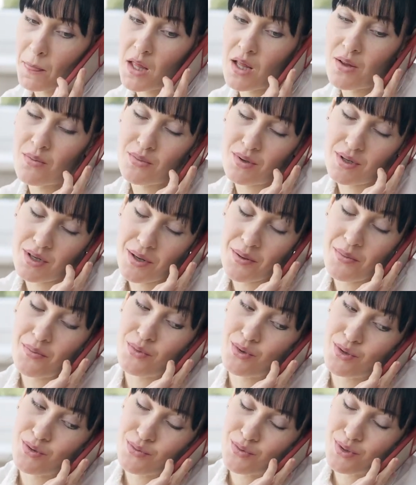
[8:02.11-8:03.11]
the noise.
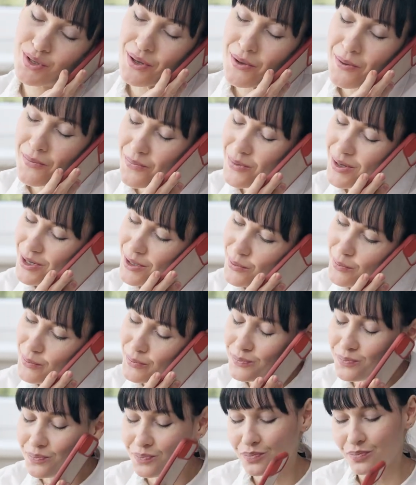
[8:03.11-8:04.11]
I know for me,
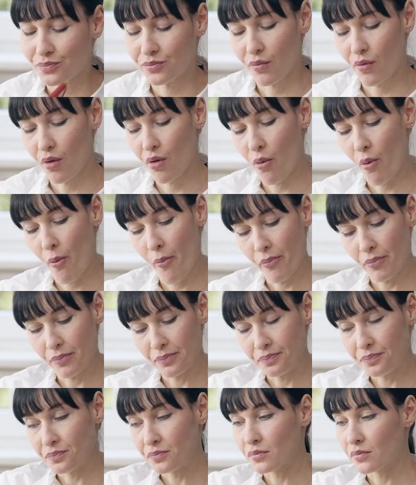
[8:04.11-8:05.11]
the world can get
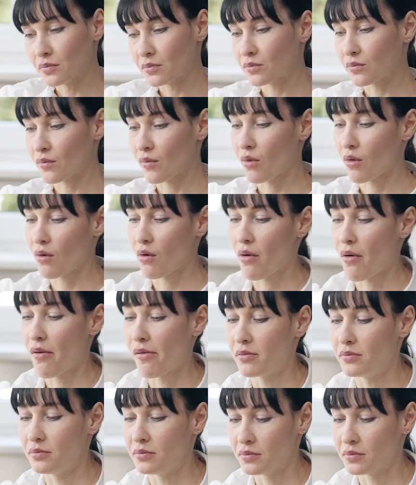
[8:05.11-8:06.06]
really noisy. I